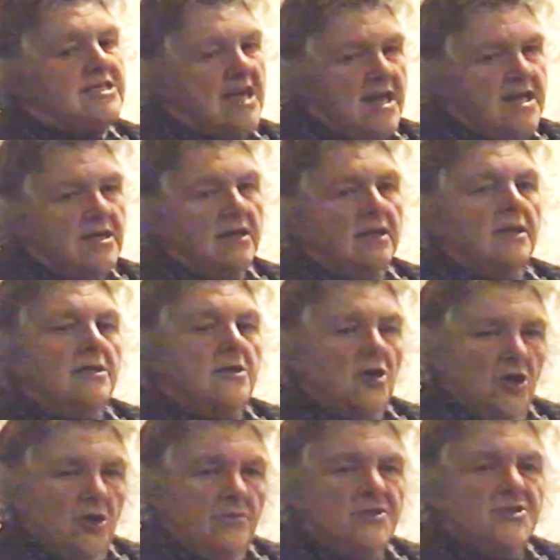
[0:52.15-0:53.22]
taking
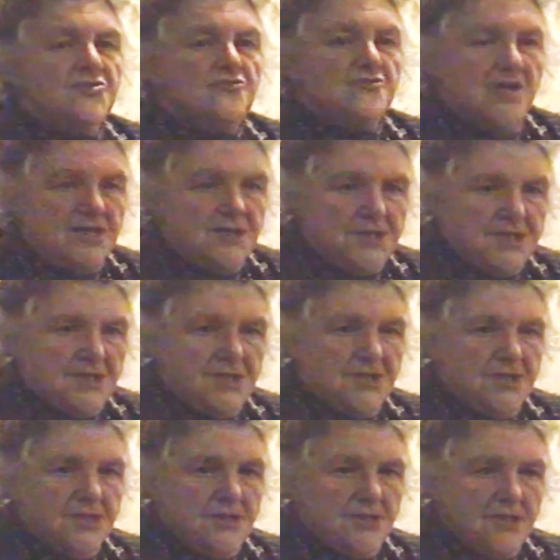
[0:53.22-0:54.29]
enormous
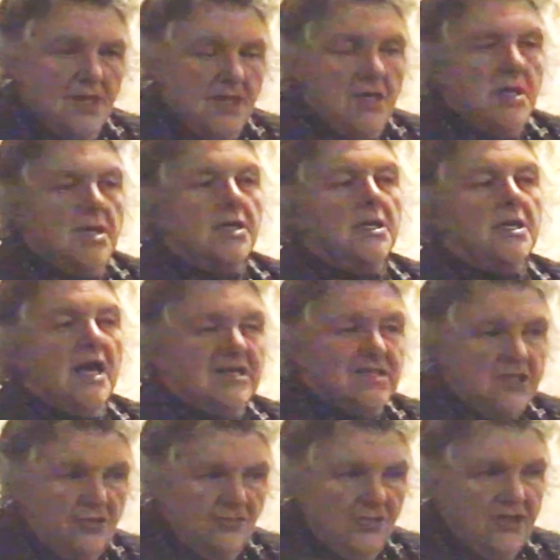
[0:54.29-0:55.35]
risks,
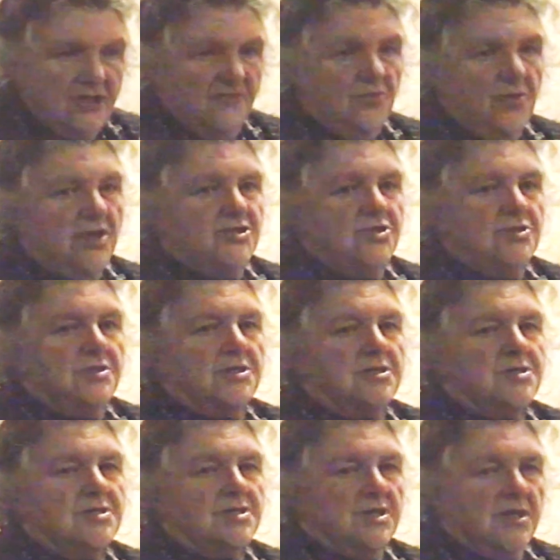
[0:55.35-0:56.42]
getting rid of
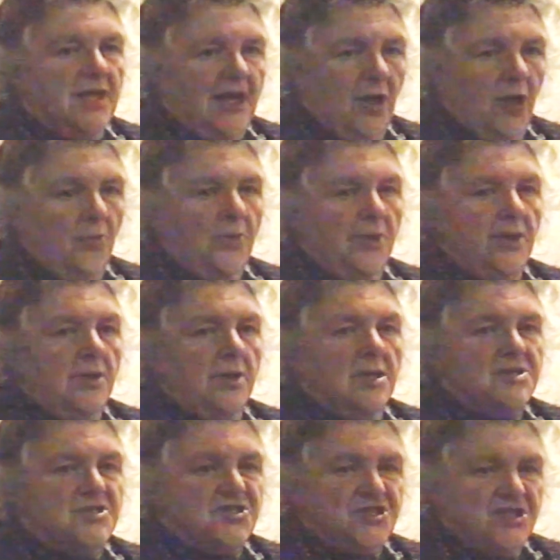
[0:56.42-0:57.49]
prejudice and helping
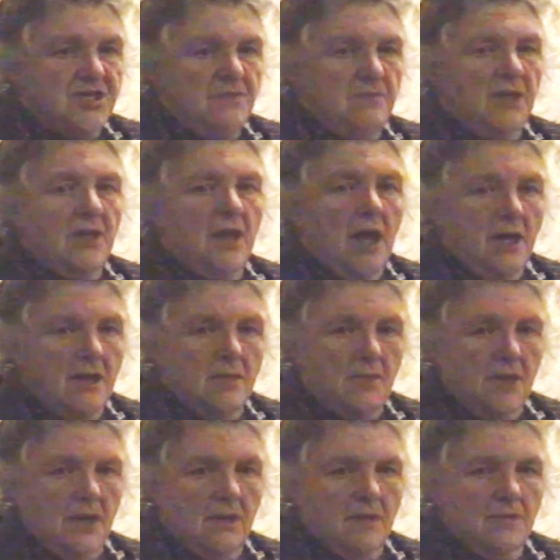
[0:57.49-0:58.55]
a seeming
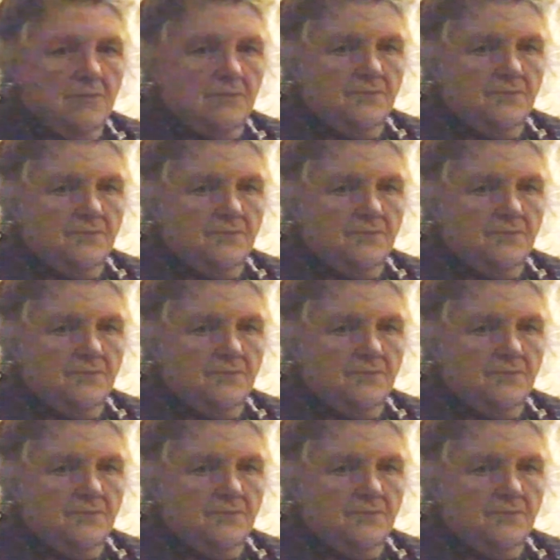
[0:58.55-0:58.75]
enemy